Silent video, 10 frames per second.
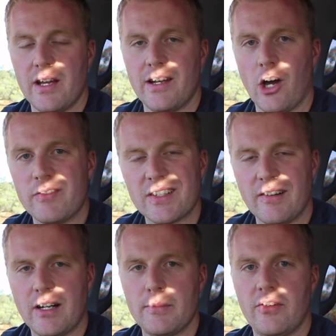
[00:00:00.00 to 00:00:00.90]
Now over
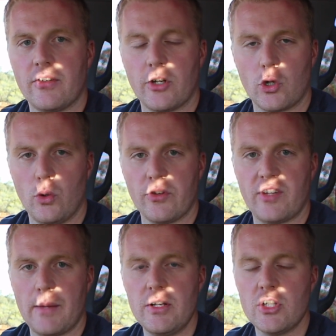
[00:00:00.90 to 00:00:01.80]
time this is going to cause
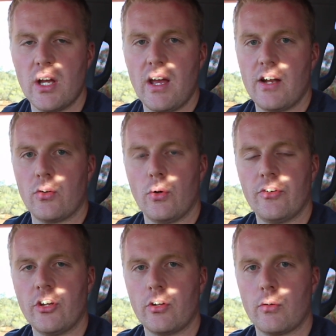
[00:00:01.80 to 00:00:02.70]
damage, and it's
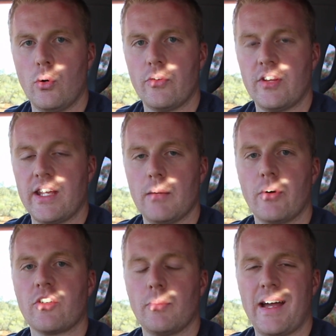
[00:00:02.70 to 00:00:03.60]
also going to cause the
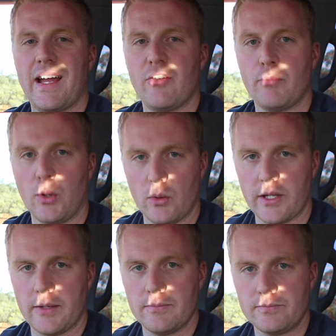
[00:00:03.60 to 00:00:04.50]
gearbox to behave
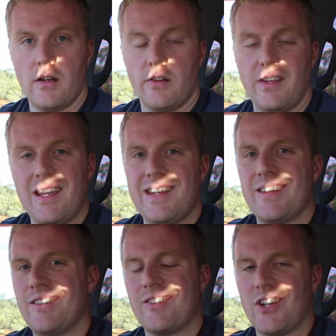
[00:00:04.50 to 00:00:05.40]
poorly. So in
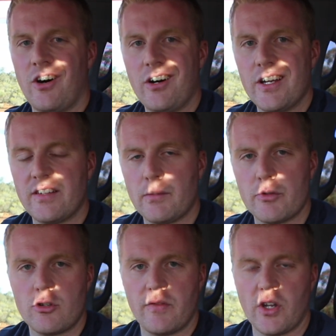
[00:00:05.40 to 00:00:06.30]
essence, the higher the
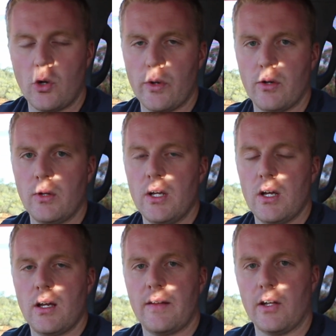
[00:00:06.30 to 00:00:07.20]
temperature of that oil
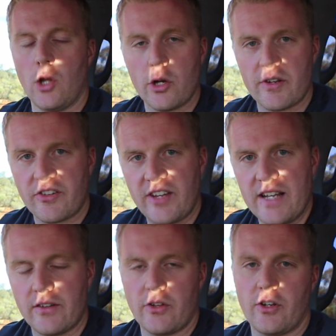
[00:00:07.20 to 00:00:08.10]
and the longer it
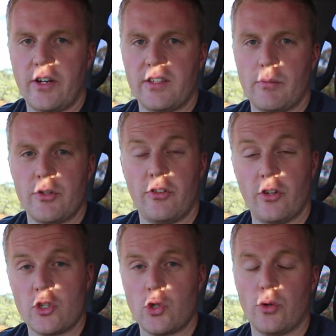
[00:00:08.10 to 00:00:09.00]
stays at those high temperatures,
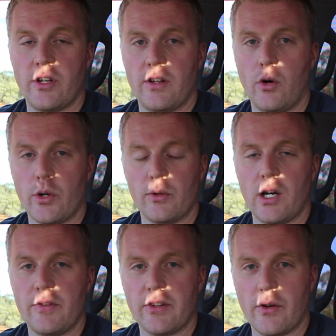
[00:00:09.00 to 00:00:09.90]
the shorter the oil
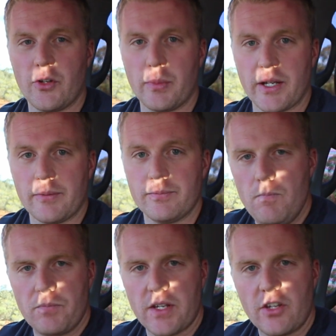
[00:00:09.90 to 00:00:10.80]
life is going to be.
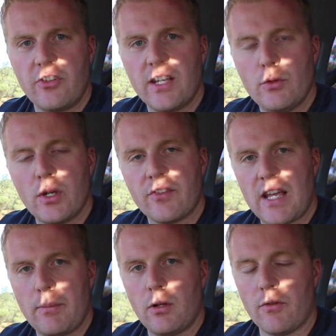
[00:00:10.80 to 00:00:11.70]
And just to give you an
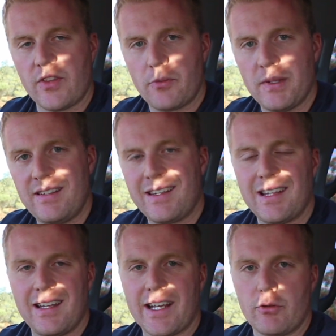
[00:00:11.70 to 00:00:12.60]
example of this
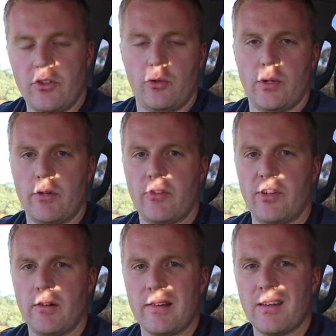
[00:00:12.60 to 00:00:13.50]
particular Landcruiser 200
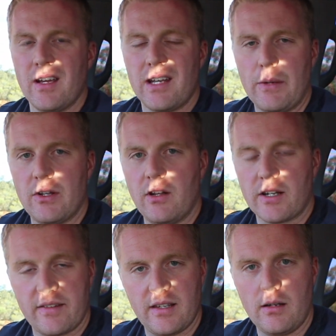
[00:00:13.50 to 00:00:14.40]
series. Now, like
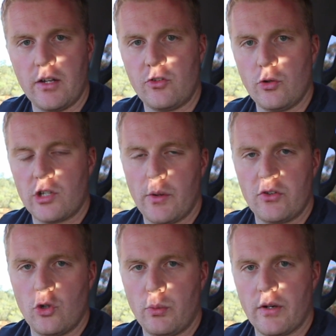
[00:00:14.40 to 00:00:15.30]
I said, I do tow a
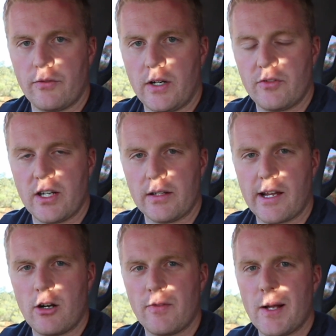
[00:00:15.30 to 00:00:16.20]
2.5 ton
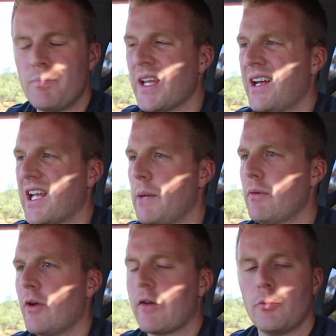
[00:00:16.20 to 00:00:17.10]
caravan, and
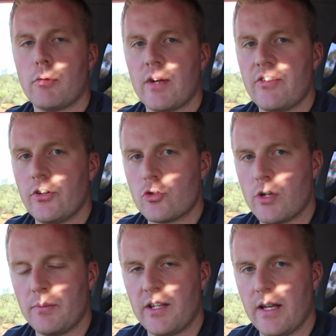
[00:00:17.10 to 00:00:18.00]
coming back from a recent
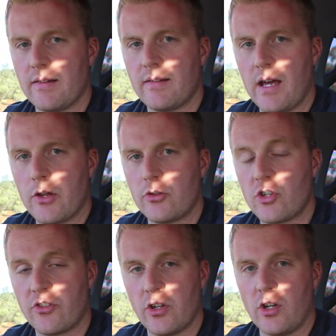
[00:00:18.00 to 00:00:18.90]
trip down south,
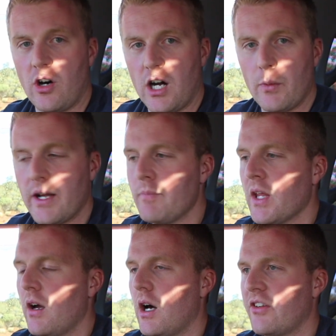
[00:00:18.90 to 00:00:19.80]
just on the highway,
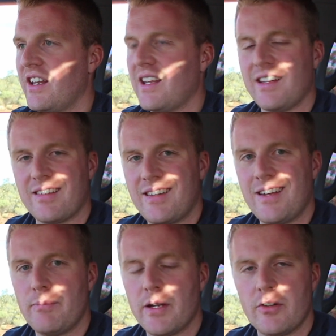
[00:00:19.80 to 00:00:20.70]
I was getting an
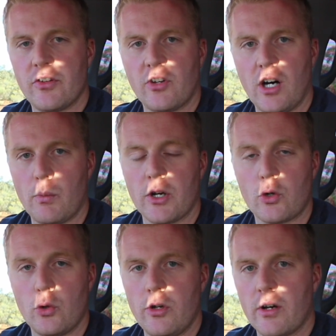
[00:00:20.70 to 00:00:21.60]
extended periods of time where I
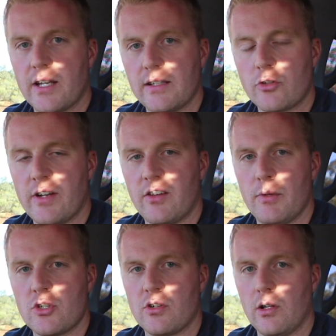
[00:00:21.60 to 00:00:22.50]
could not get the
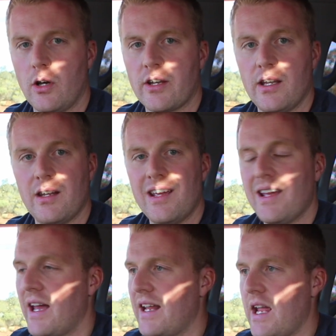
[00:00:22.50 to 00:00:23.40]
transmission to lock in
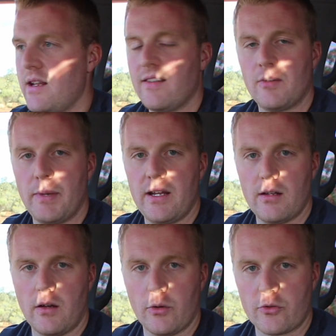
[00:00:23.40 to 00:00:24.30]
at any speed
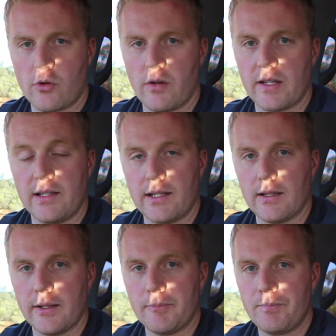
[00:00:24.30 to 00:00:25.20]
I was driving legally.